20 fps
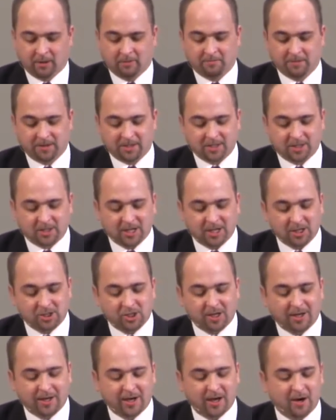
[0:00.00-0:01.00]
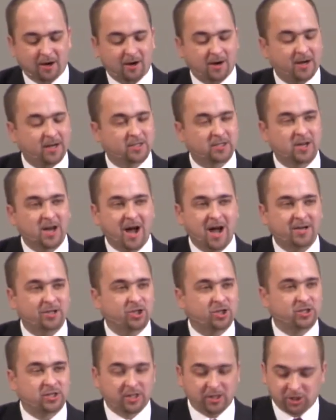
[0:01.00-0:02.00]
But the teaching here is not
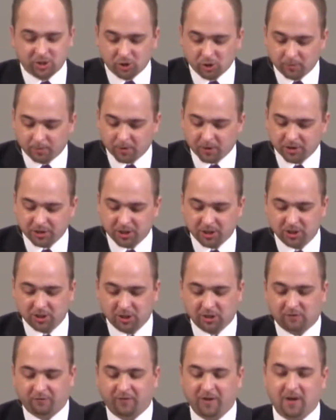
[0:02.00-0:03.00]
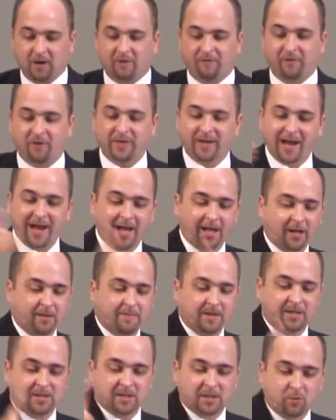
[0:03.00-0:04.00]
just a superstitious fear for the
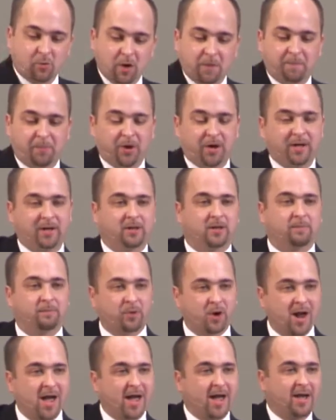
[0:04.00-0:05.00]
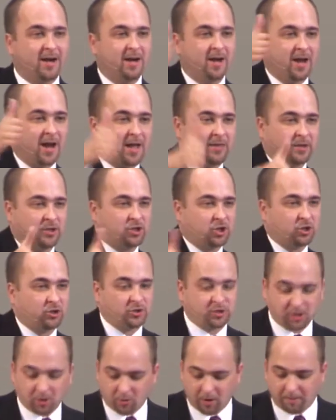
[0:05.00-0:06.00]
elements that we put, the bread and the
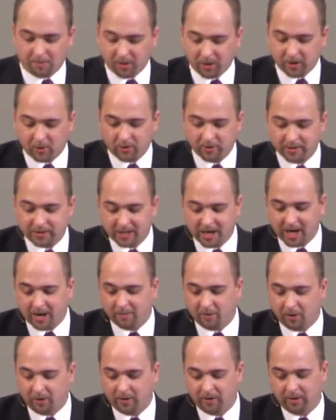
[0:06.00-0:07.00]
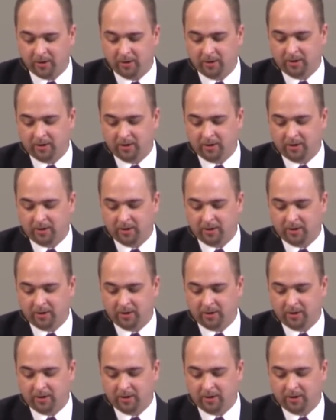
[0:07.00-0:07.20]
juice that we put on the table